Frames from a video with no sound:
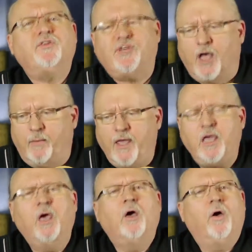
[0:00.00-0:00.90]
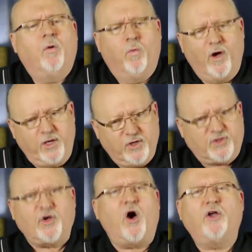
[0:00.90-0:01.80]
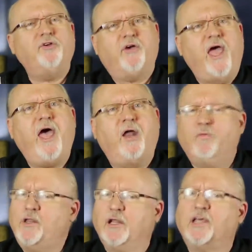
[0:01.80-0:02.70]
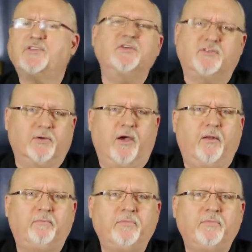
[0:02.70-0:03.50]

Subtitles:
Tell me what you saw in your head when you listened to it.